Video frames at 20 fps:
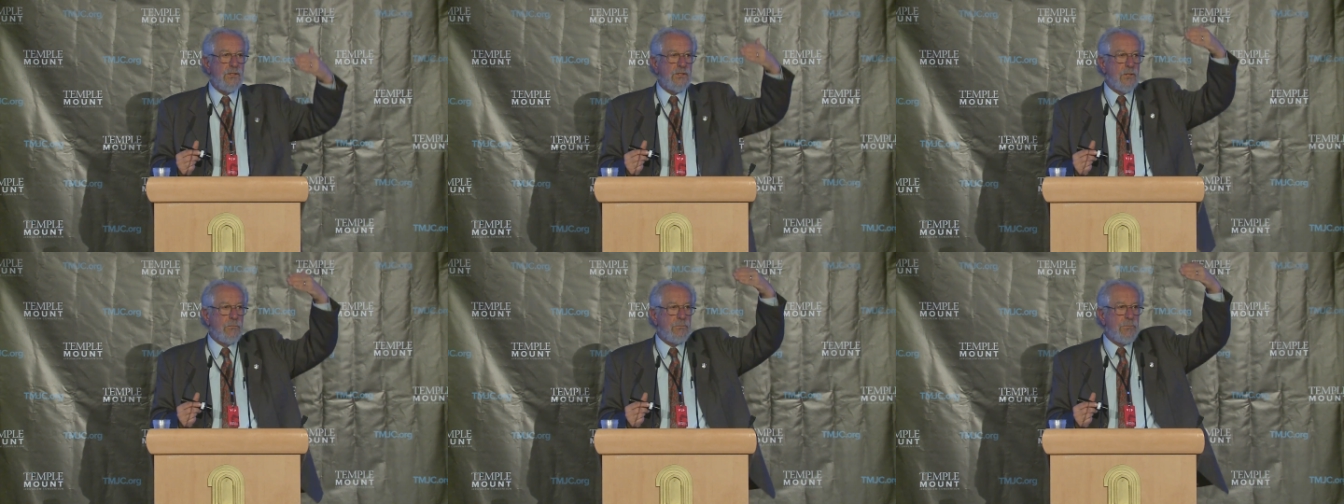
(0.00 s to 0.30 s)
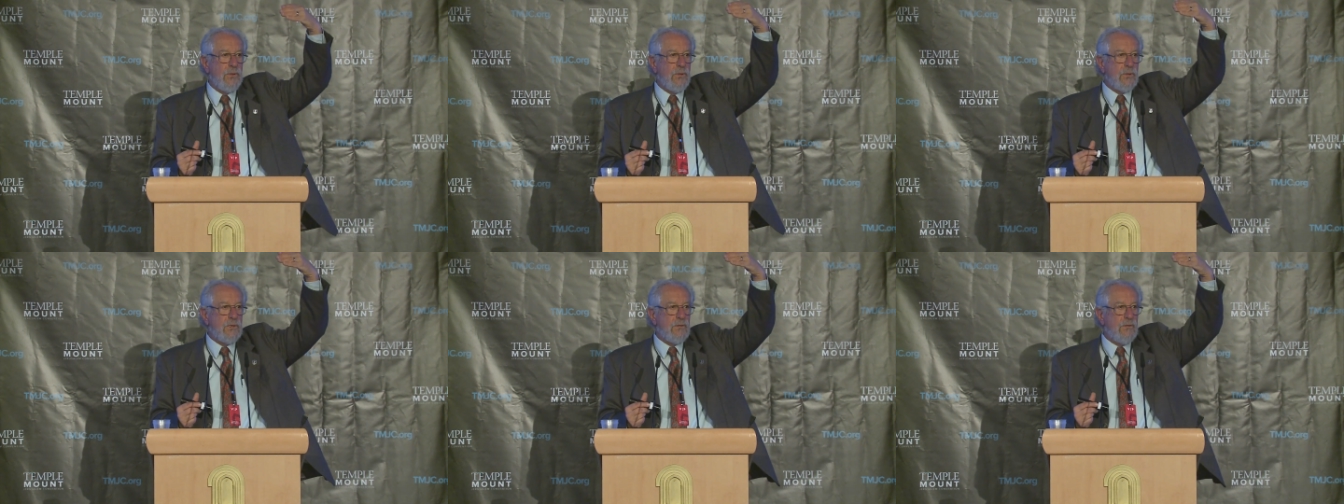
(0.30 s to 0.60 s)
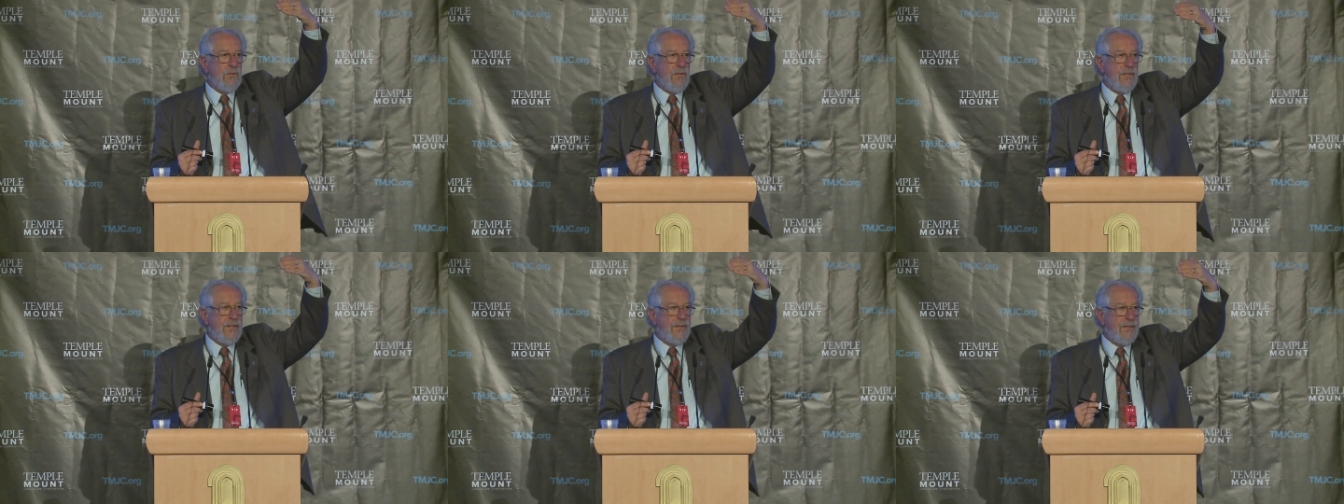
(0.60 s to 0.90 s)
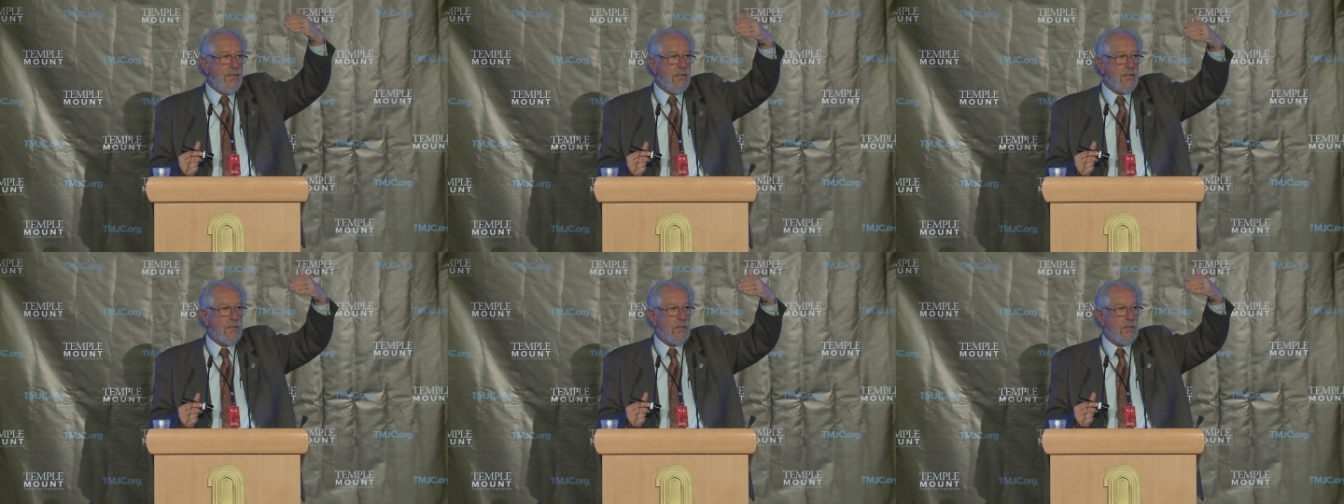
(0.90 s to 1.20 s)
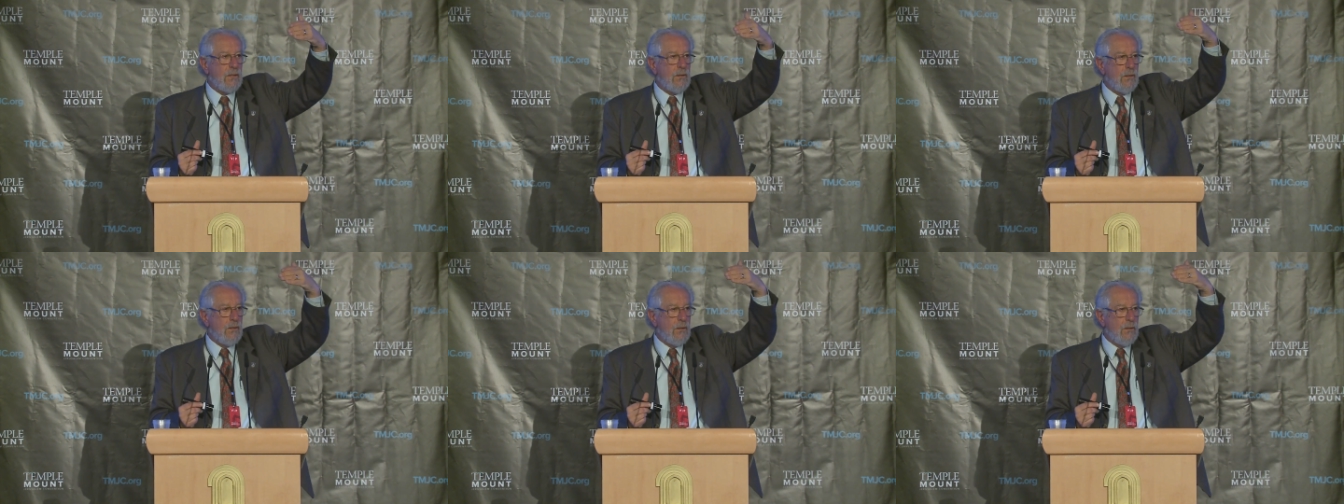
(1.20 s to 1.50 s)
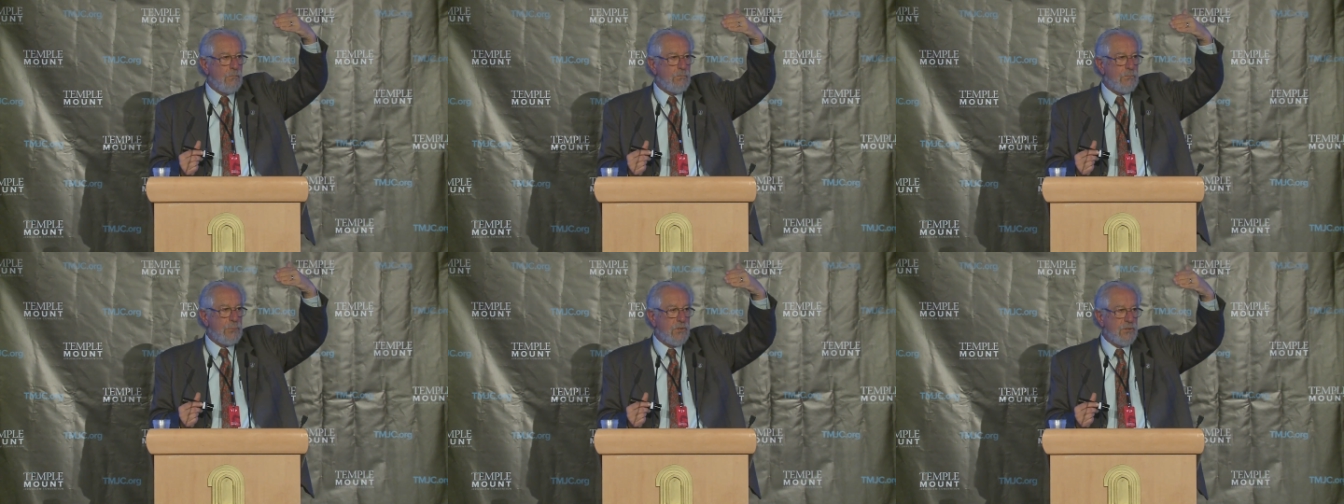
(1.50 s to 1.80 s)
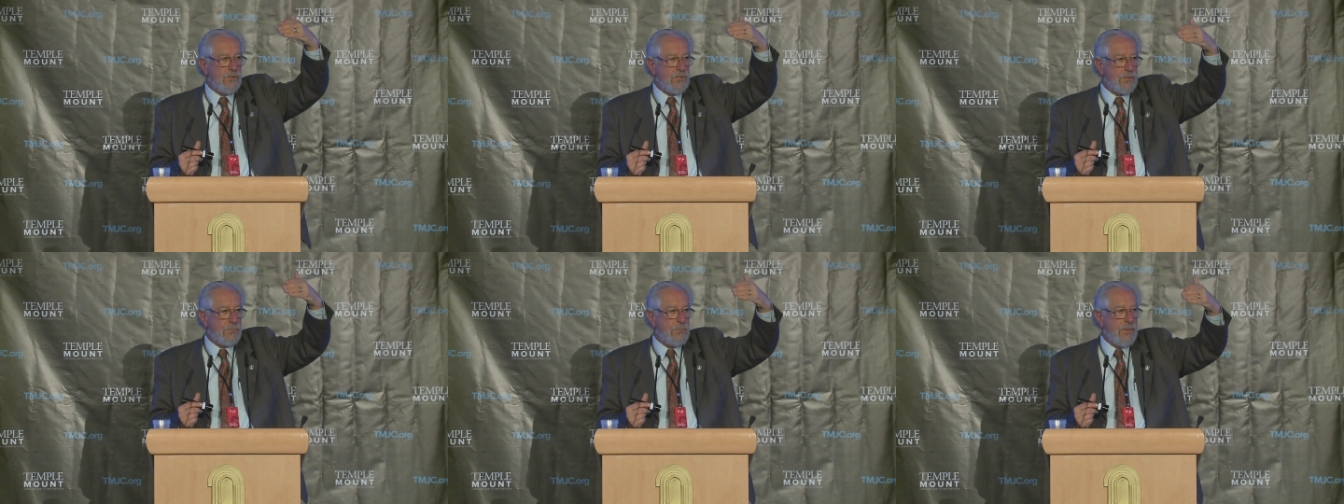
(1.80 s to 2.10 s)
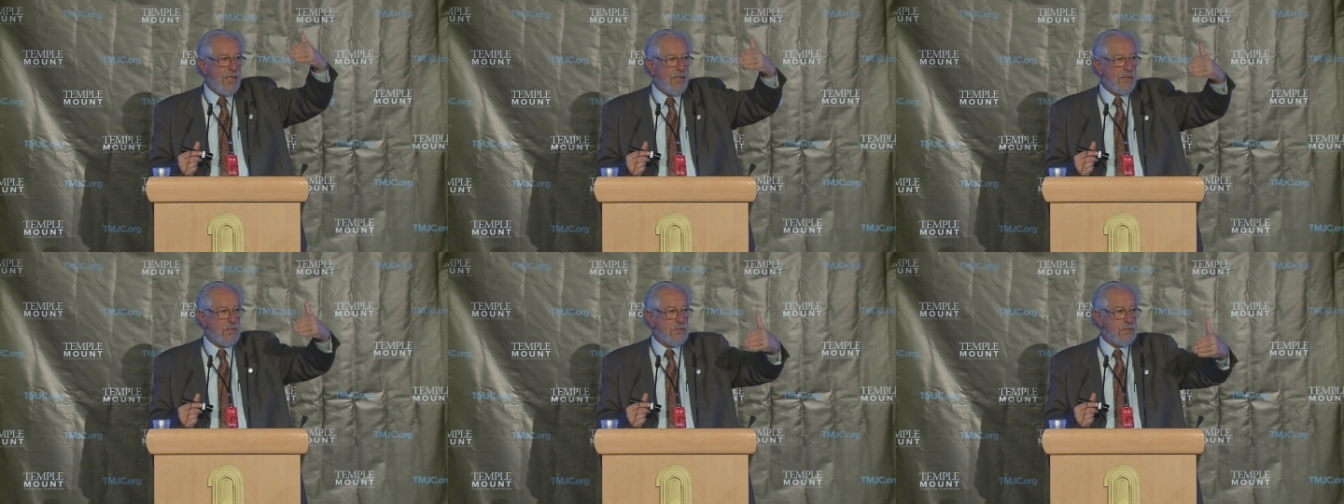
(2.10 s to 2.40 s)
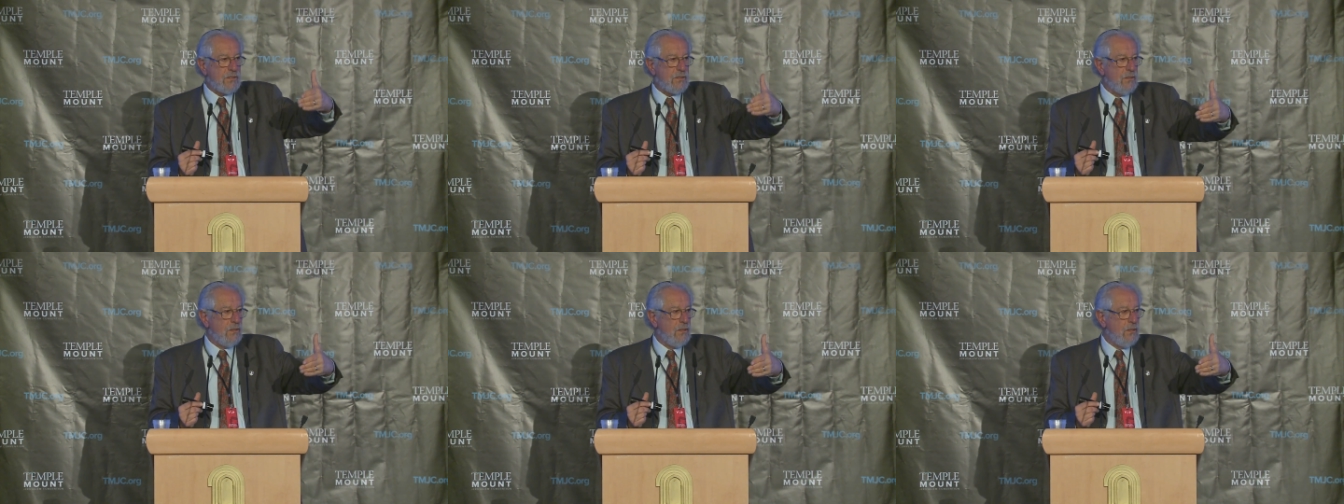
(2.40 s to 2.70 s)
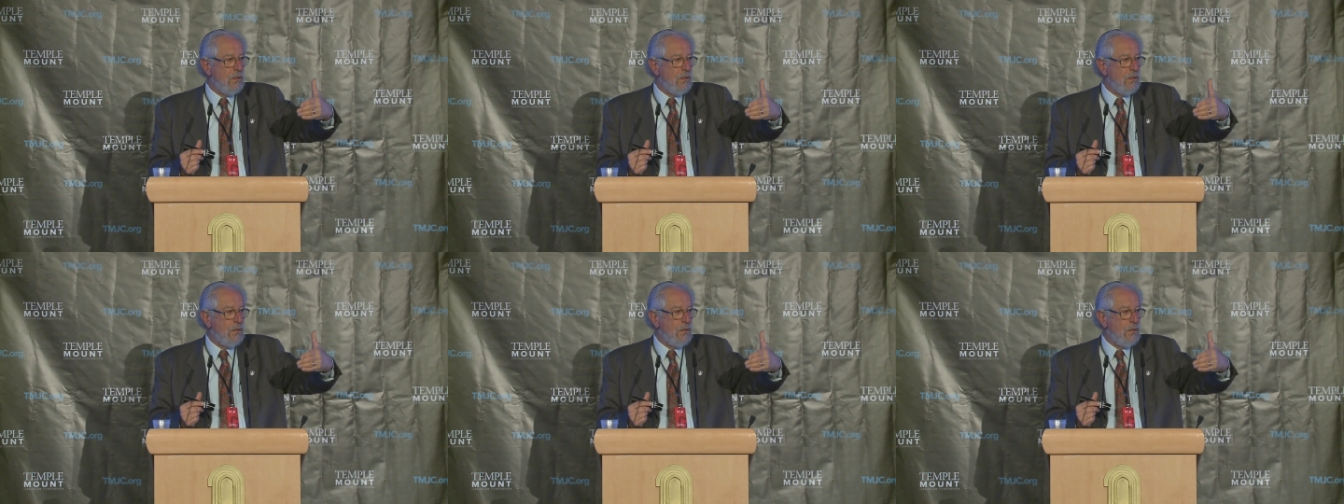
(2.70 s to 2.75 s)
to put thick perspex